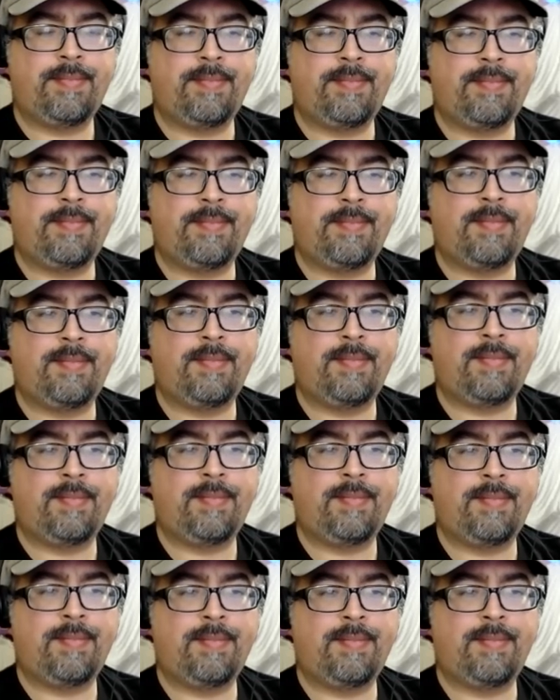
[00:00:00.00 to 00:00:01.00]

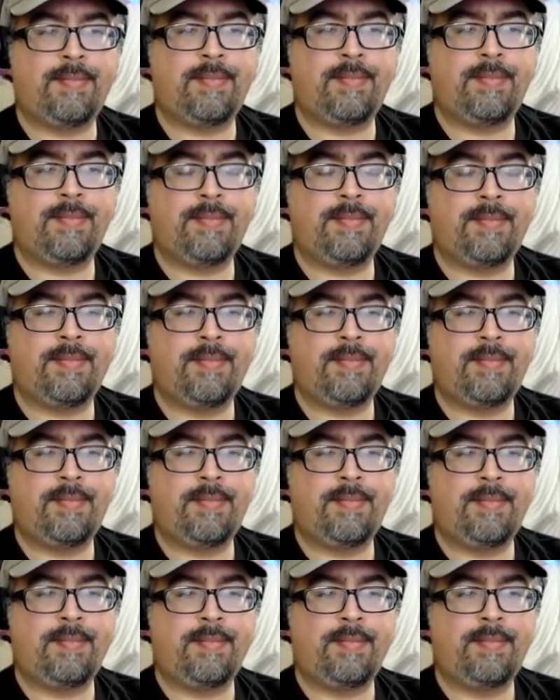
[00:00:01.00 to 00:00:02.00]

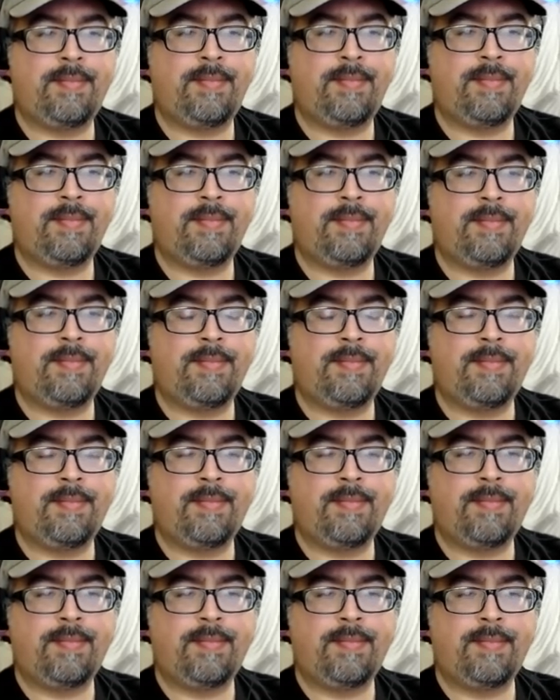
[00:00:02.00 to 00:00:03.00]

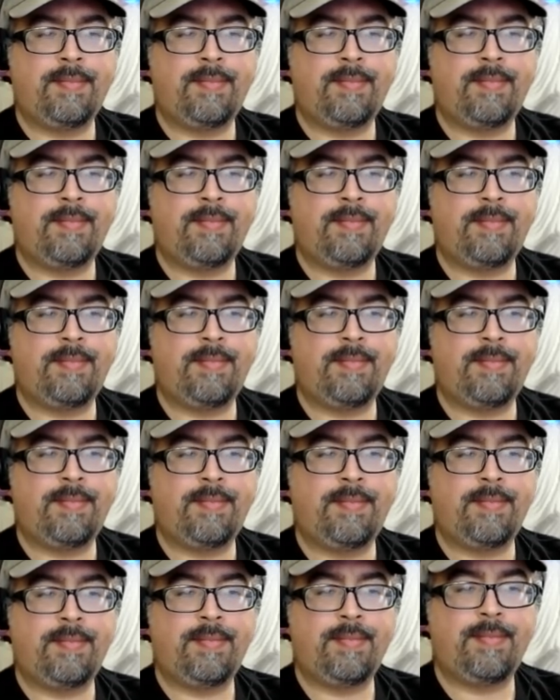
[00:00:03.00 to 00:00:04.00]

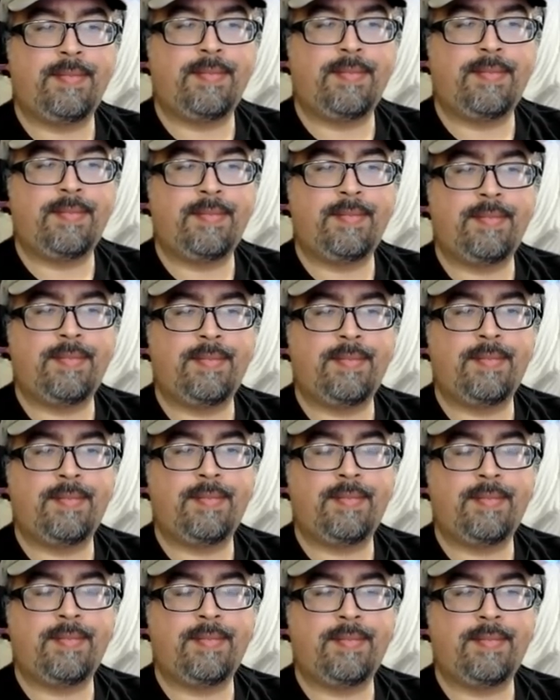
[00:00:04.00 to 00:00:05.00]

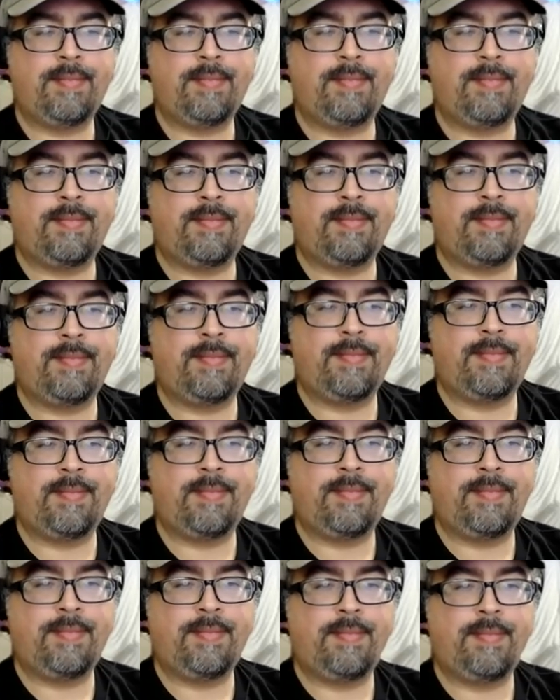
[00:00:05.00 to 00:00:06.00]

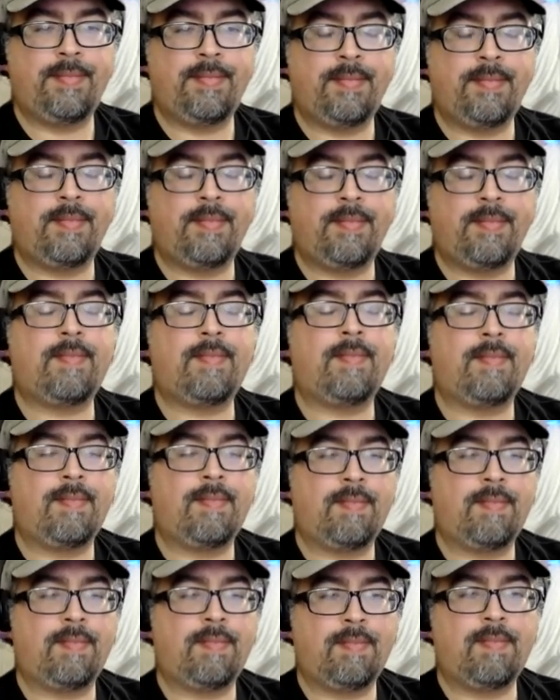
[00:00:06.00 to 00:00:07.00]

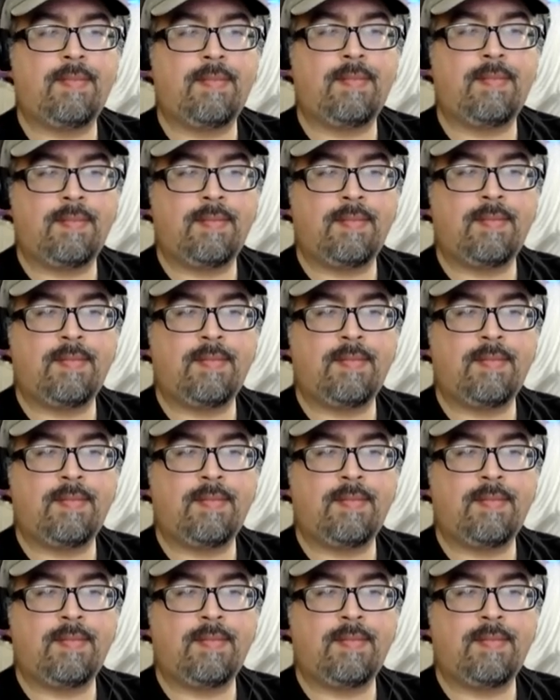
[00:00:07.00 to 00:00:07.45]
This person isn't speaking.